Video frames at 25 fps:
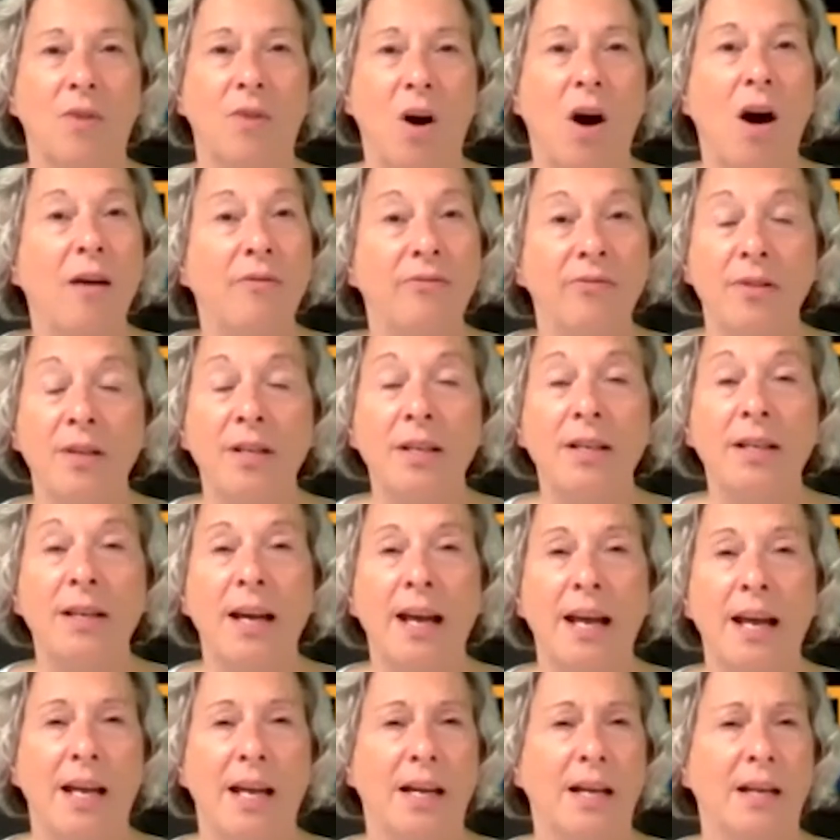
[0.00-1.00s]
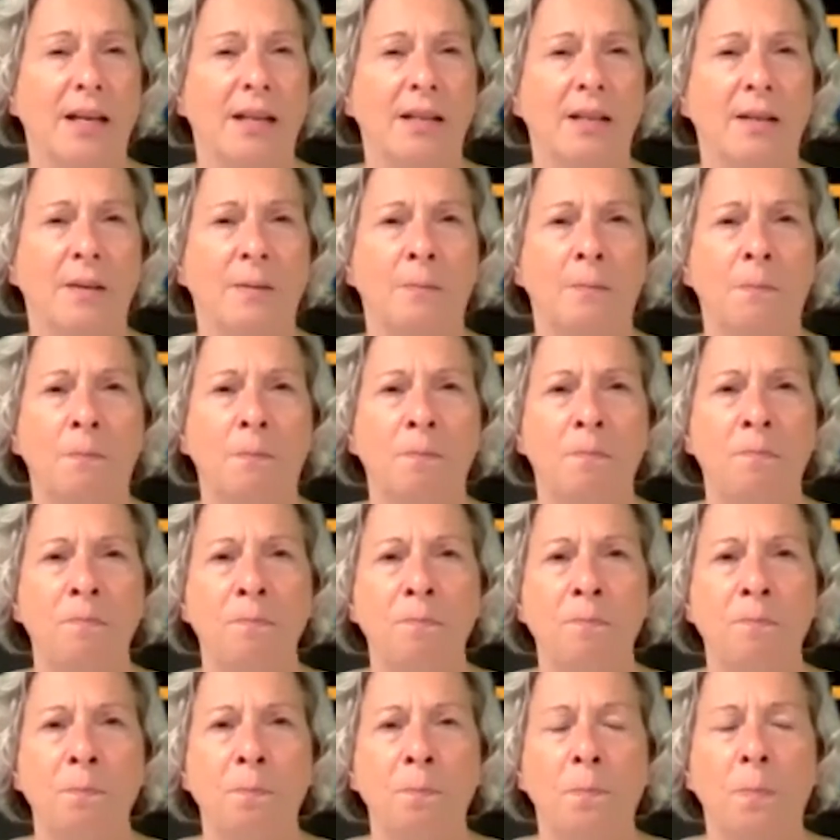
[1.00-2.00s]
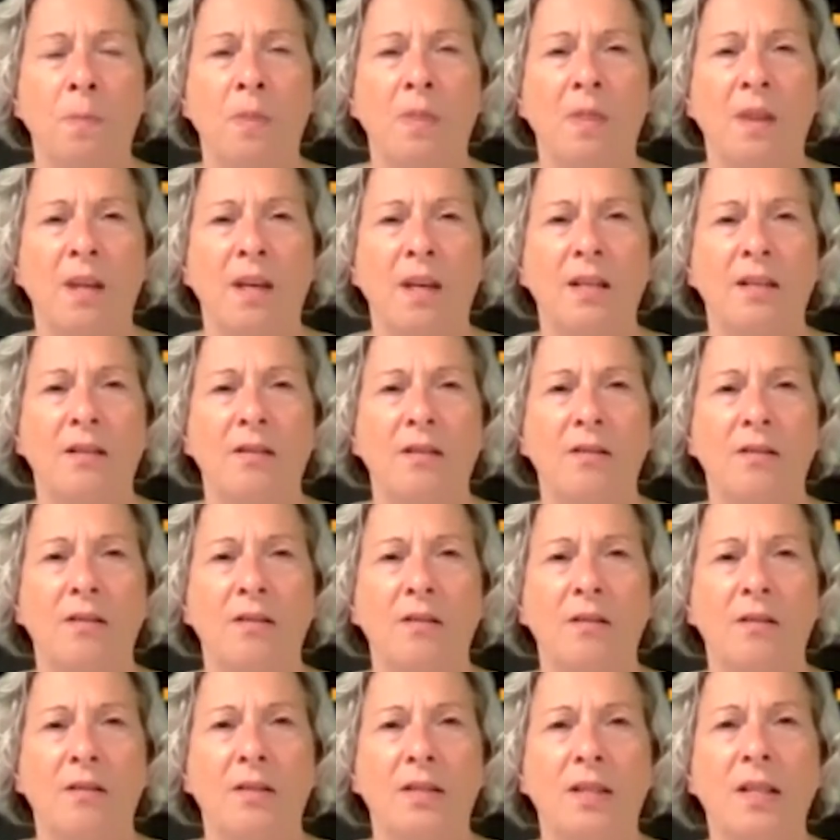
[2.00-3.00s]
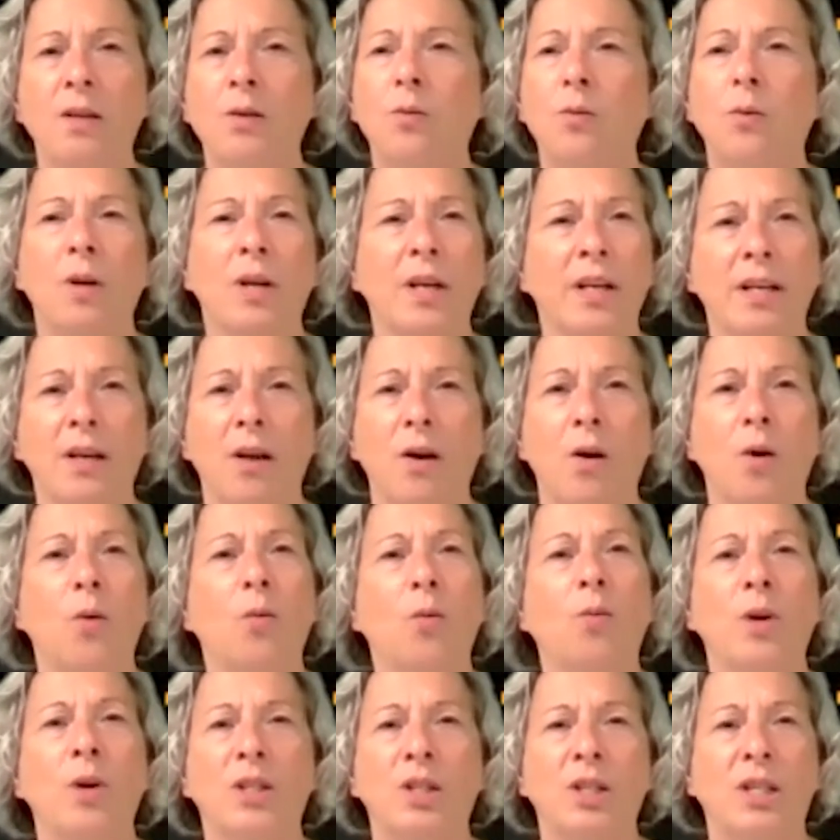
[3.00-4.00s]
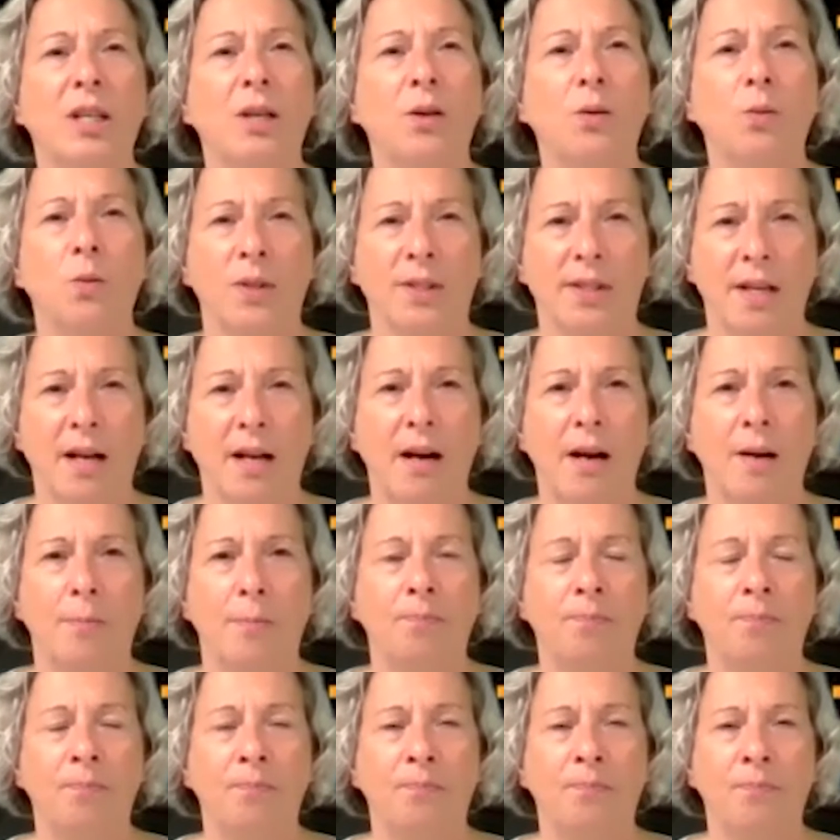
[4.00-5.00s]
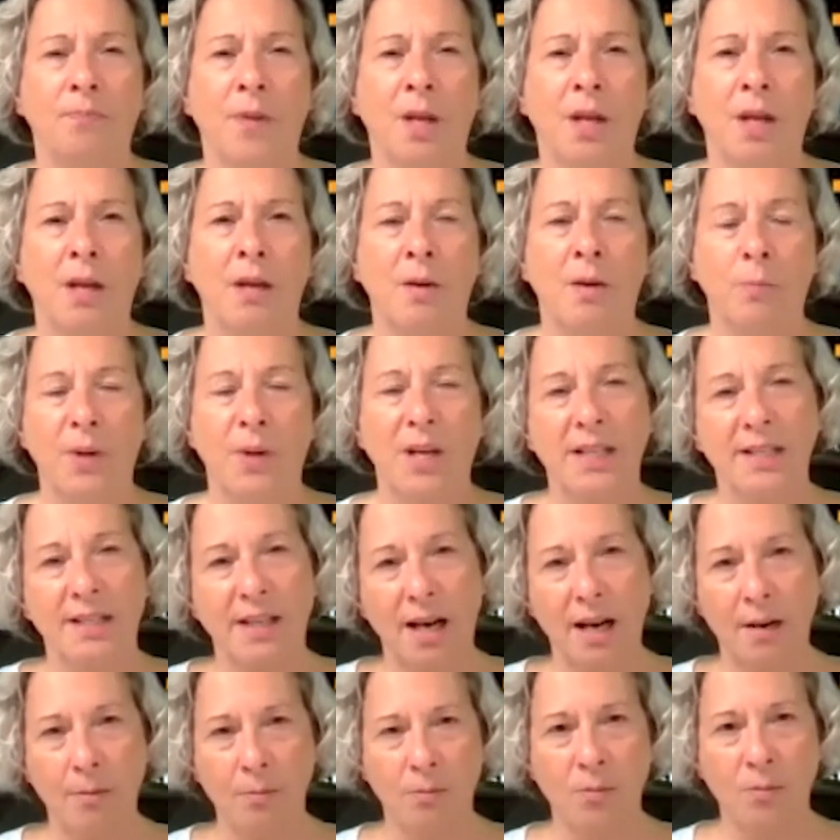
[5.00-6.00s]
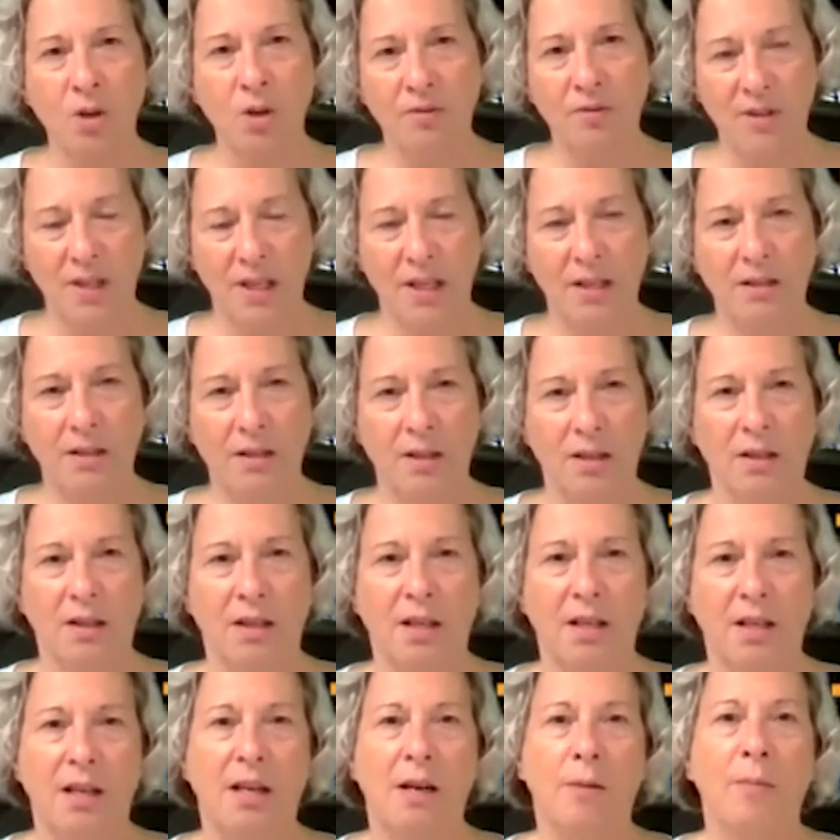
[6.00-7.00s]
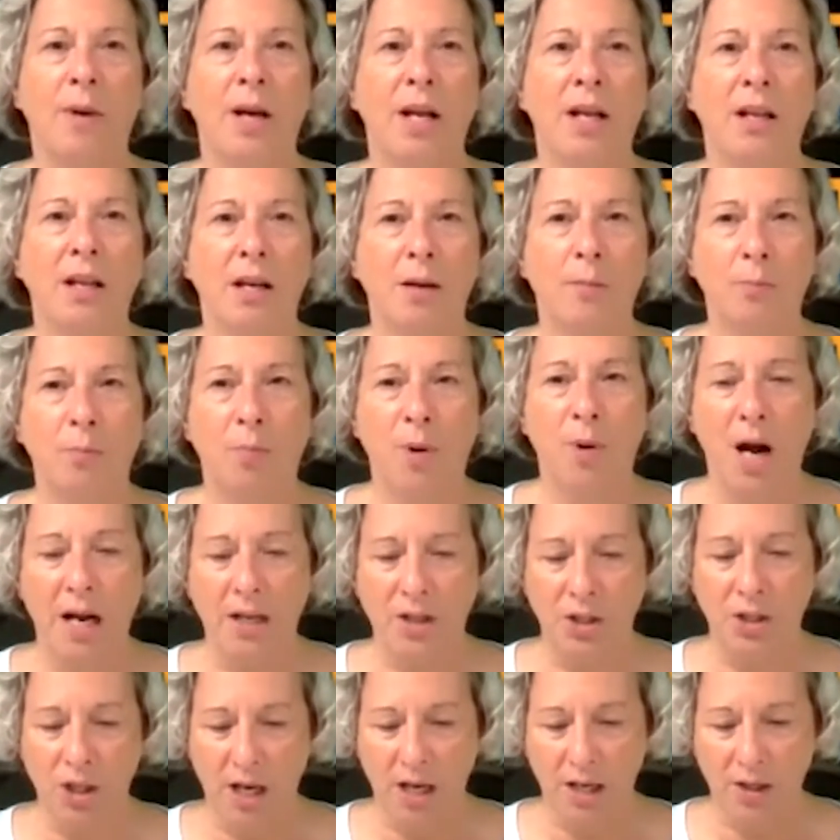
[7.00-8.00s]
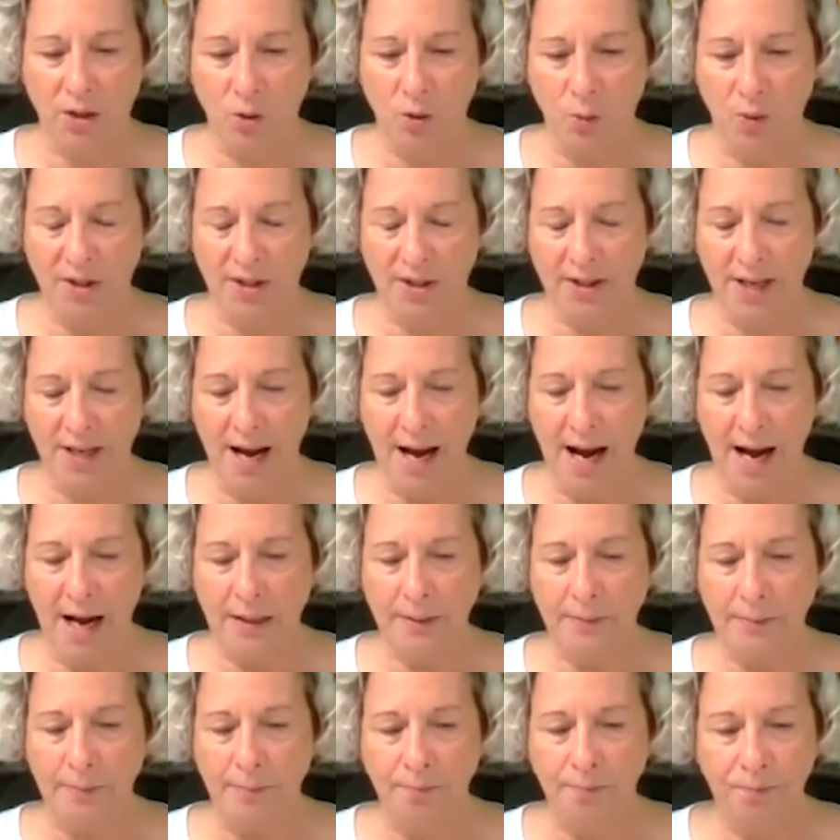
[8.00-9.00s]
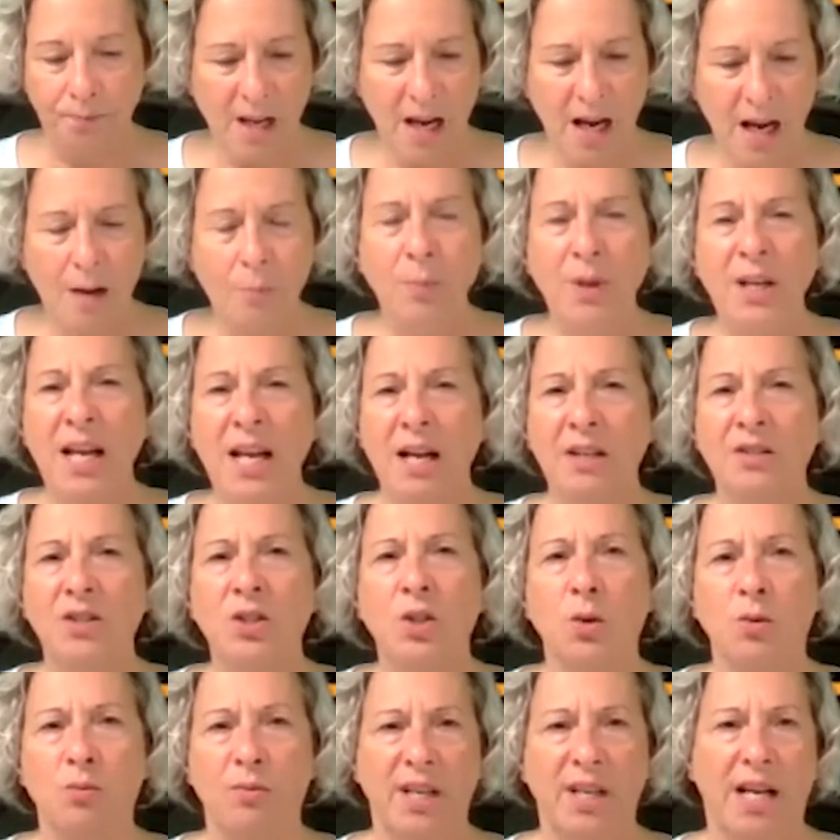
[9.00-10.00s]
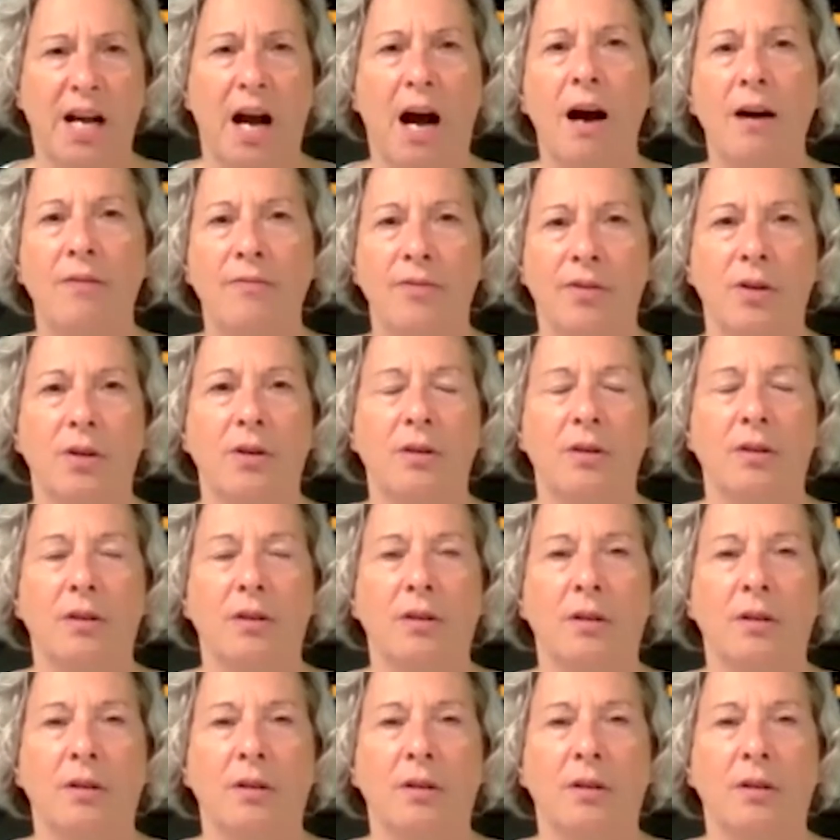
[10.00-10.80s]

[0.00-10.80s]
often and didn't really know which end was up. But as I moved into the MLM projects with Zach, I began to recover.